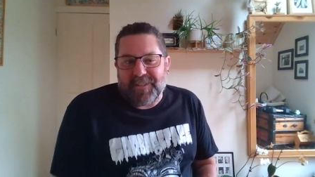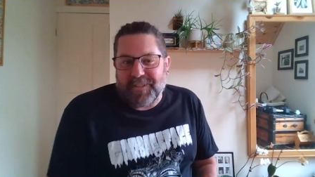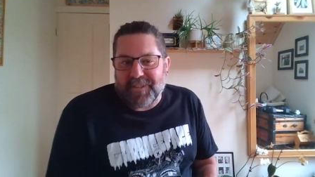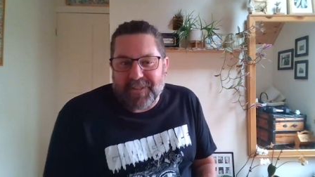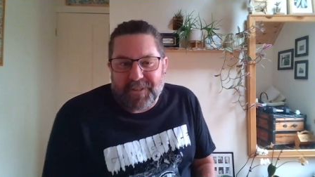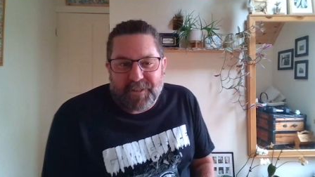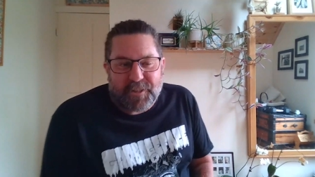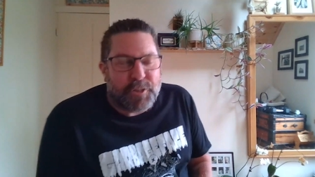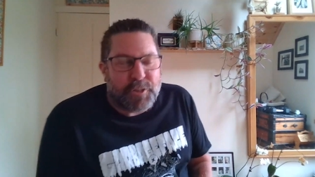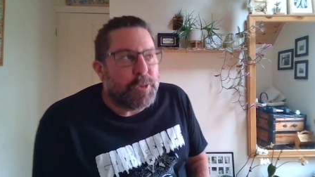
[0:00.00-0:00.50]

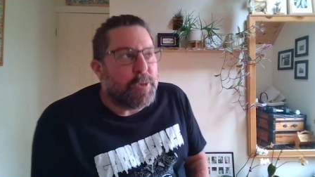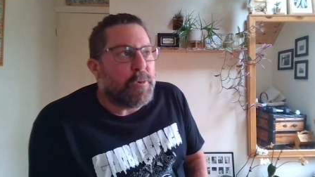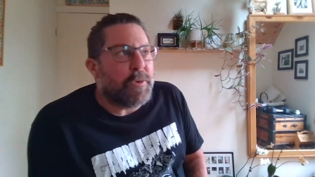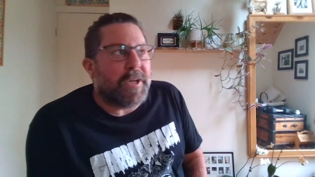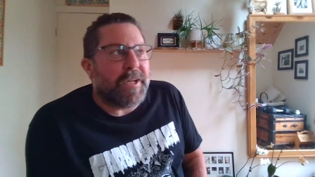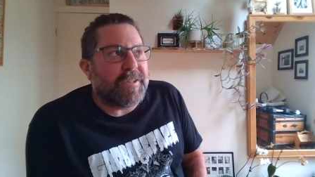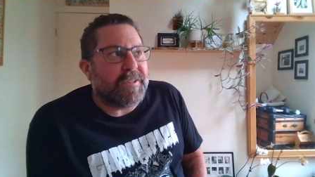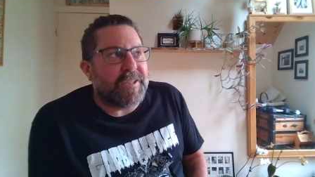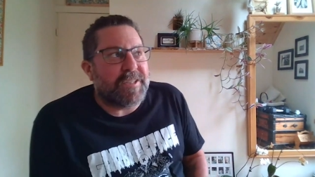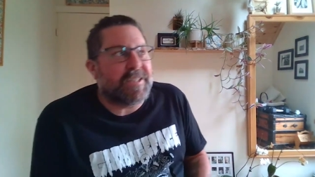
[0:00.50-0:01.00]
You don't
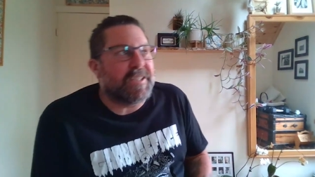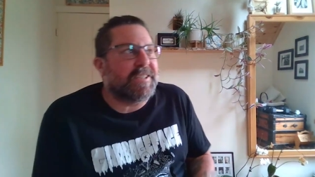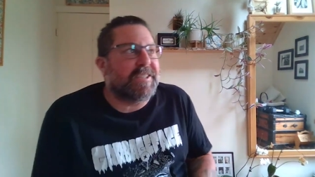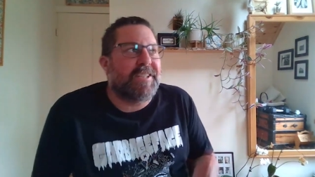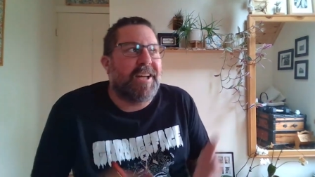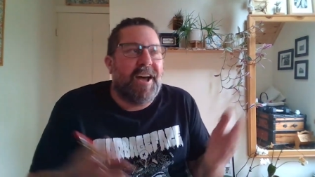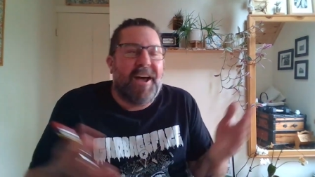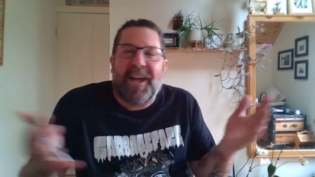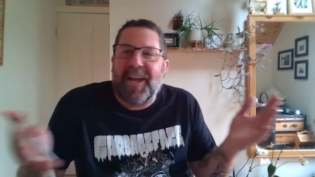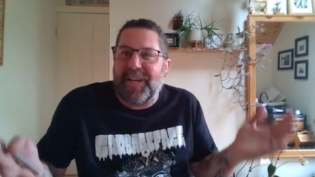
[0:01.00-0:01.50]
get to
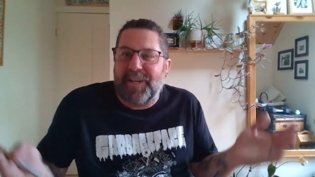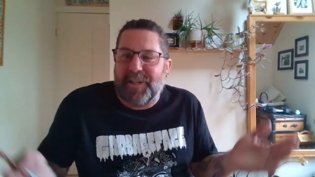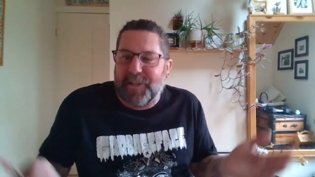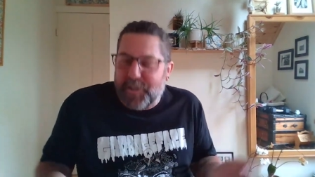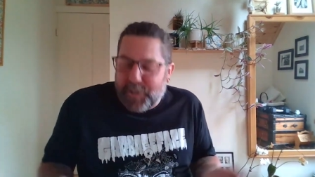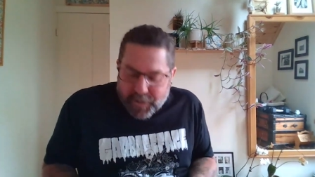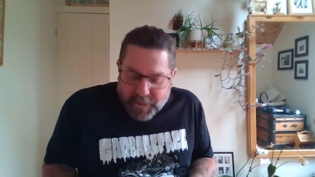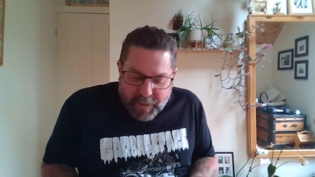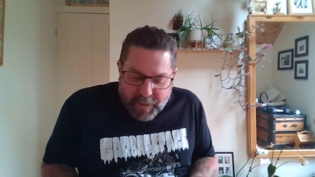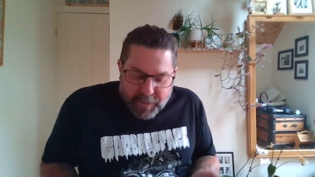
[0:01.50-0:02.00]
decide.
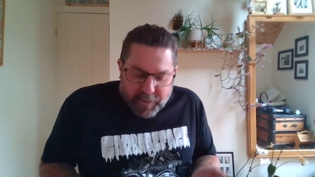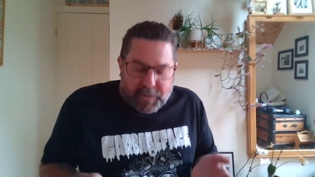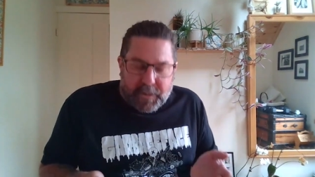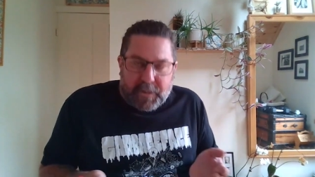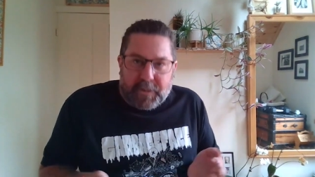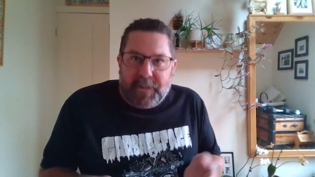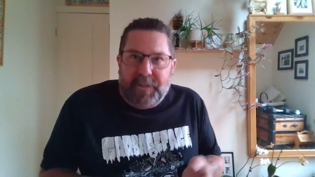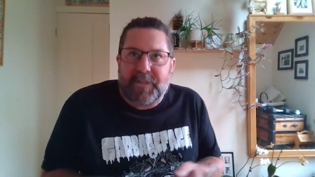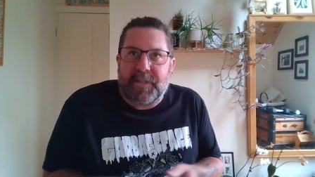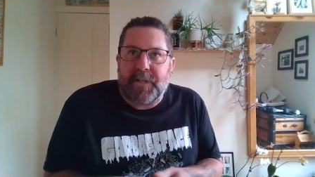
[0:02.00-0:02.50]
You,
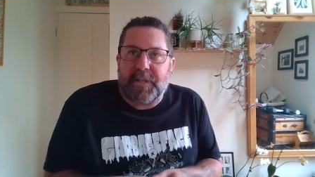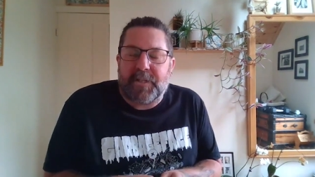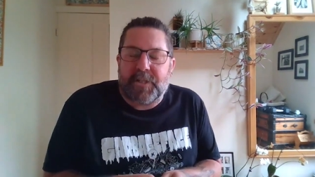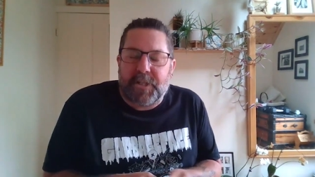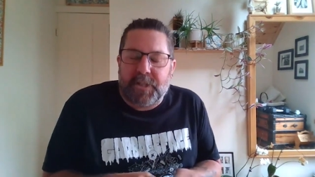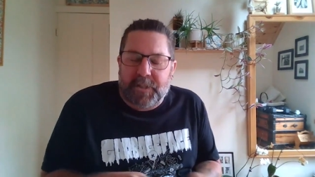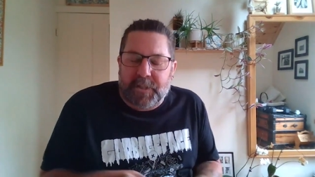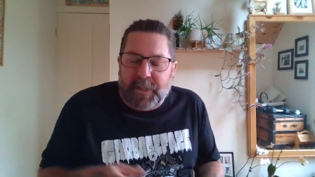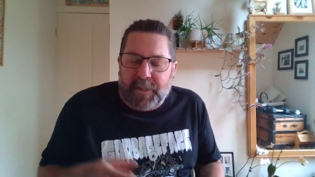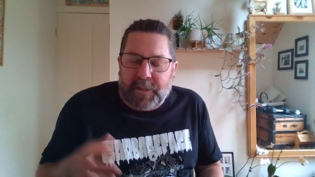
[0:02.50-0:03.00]
it's, it's
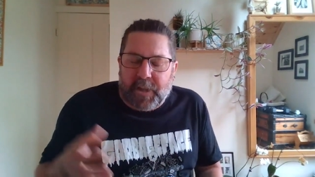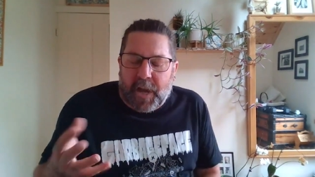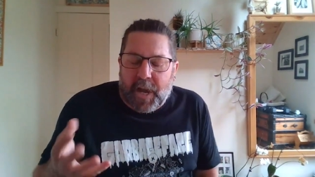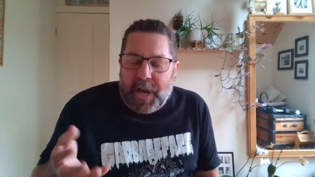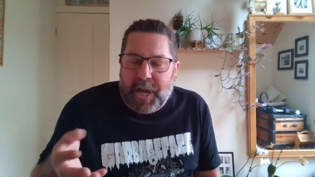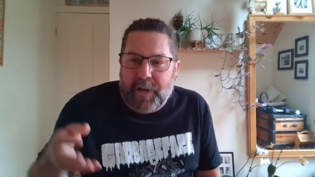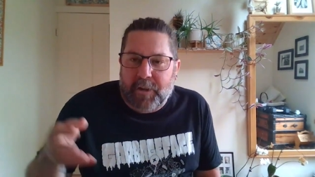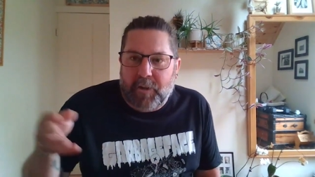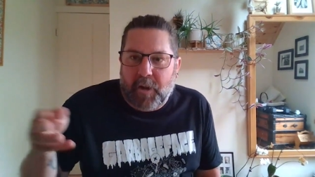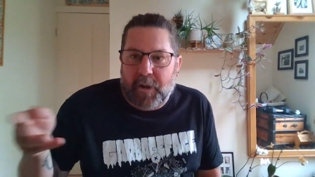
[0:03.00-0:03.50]
just like the
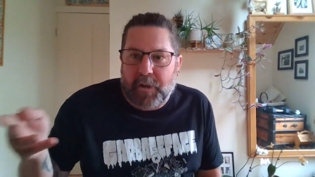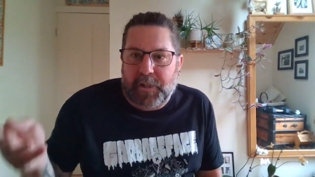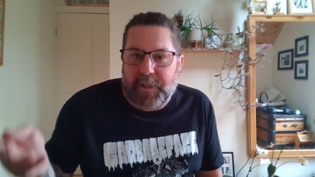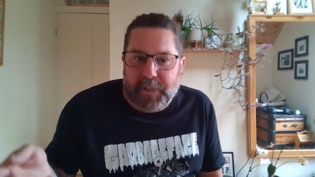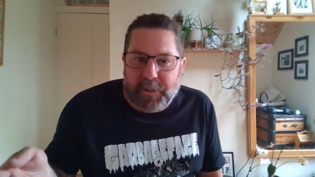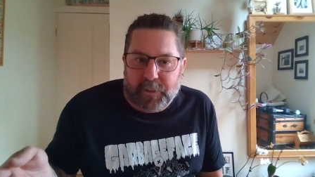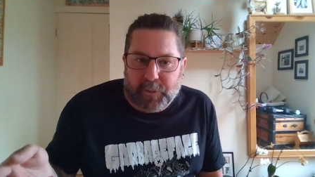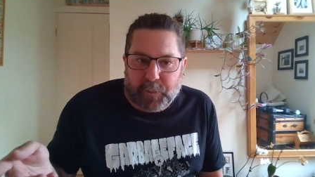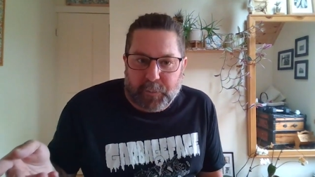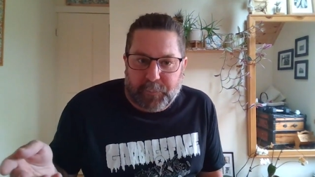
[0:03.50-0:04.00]
hierarchy
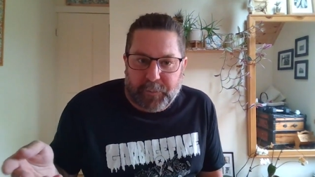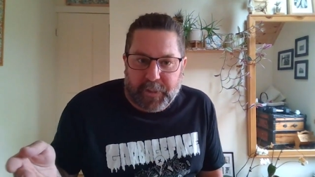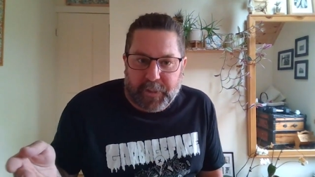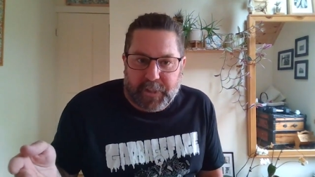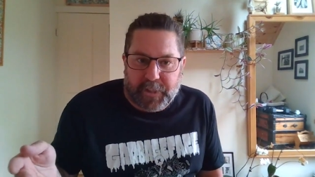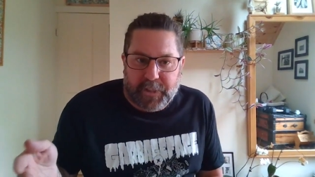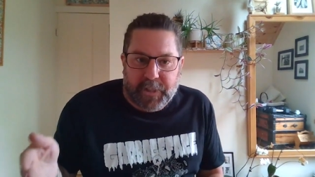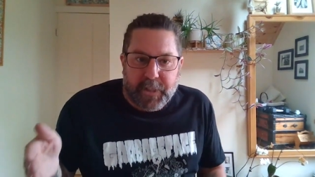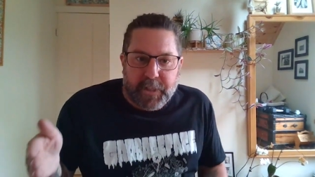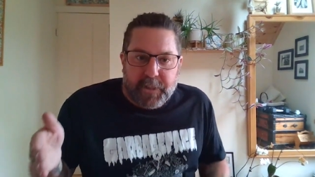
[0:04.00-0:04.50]
in
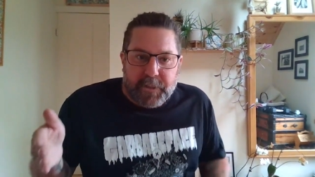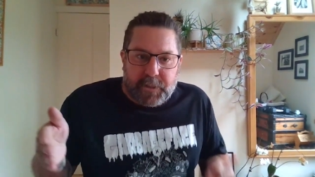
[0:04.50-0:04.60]
graffiti.